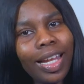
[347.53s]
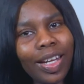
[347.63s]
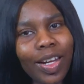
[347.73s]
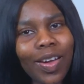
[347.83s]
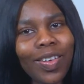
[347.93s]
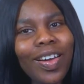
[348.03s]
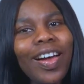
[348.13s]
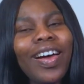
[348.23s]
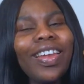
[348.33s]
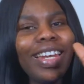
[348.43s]
Now,
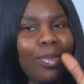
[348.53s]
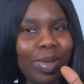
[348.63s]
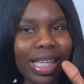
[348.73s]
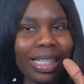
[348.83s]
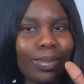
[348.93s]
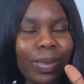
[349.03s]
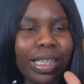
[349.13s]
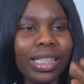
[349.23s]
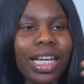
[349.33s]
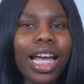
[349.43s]
let me explain.